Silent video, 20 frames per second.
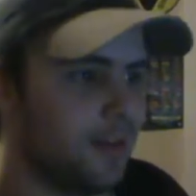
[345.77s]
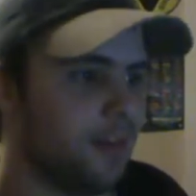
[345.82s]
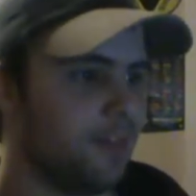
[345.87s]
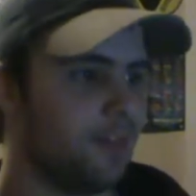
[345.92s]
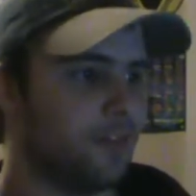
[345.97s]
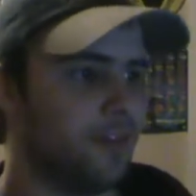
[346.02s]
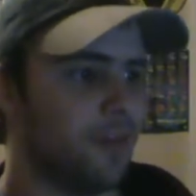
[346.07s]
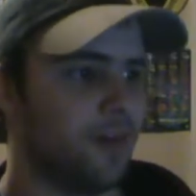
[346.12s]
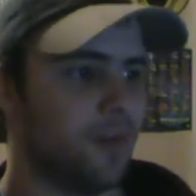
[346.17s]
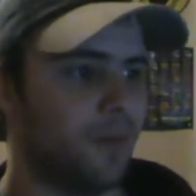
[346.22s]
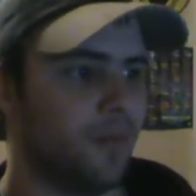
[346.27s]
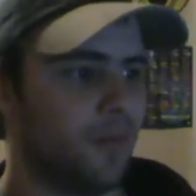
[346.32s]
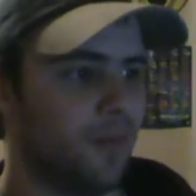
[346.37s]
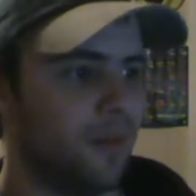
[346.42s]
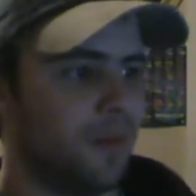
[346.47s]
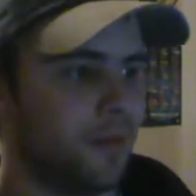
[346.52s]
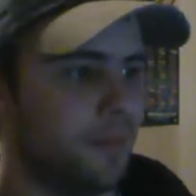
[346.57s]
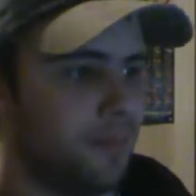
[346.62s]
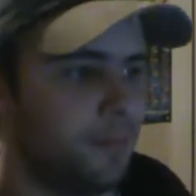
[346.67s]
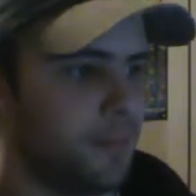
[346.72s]
So
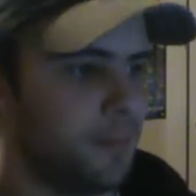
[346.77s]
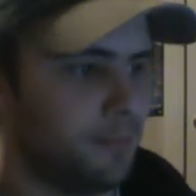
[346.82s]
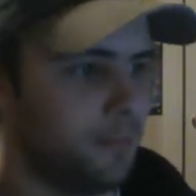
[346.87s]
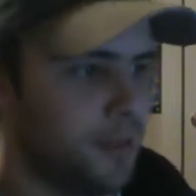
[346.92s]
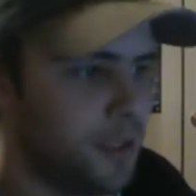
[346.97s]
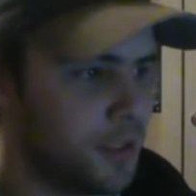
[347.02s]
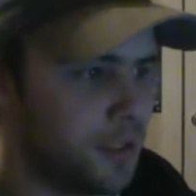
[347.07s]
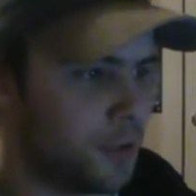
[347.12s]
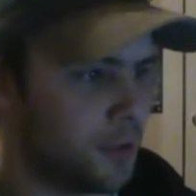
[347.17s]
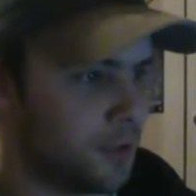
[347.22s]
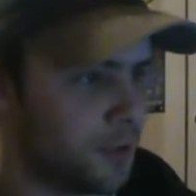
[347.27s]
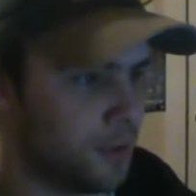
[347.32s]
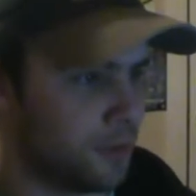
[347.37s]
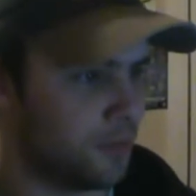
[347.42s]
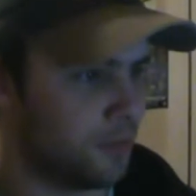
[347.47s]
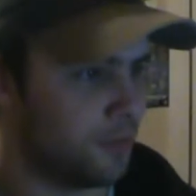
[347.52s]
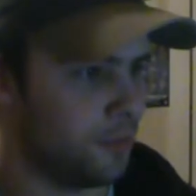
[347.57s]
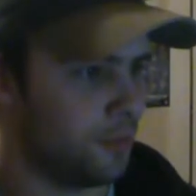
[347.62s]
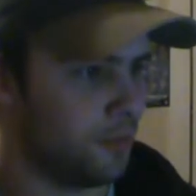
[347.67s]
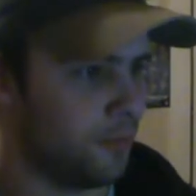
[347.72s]
be sure
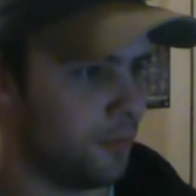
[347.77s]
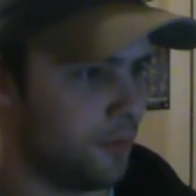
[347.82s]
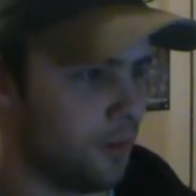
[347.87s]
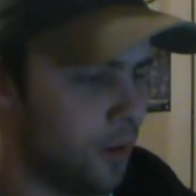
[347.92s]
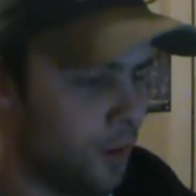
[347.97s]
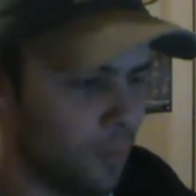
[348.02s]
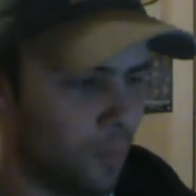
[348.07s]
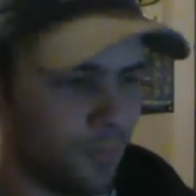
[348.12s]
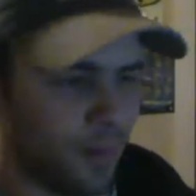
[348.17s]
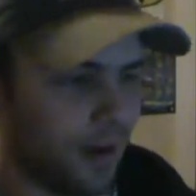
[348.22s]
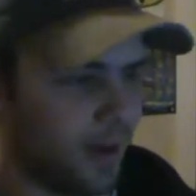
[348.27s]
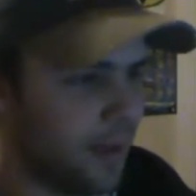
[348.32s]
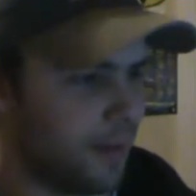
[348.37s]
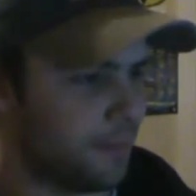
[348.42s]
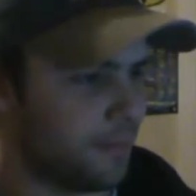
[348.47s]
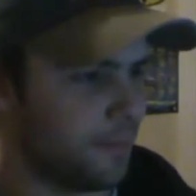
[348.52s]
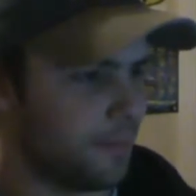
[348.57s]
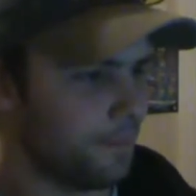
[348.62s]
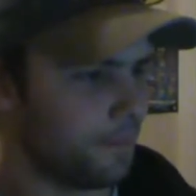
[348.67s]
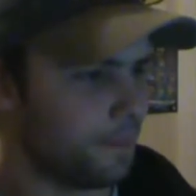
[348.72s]
to... Oh, I didn't...